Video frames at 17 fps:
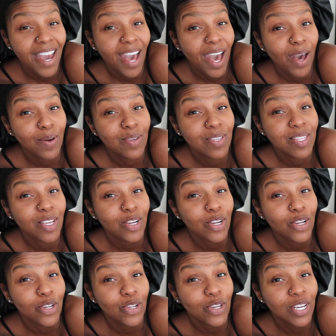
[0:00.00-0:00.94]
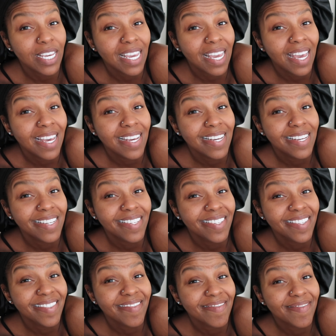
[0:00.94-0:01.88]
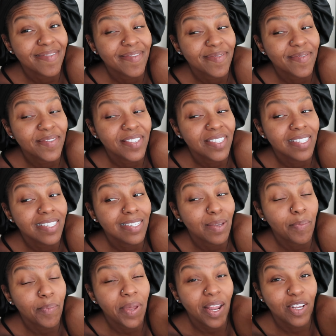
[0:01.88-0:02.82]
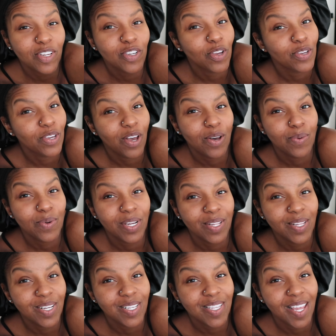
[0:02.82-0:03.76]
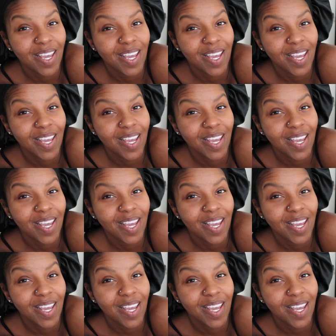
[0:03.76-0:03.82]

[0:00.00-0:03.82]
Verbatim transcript: how it's gonna look yet but I'll show y'all what it looks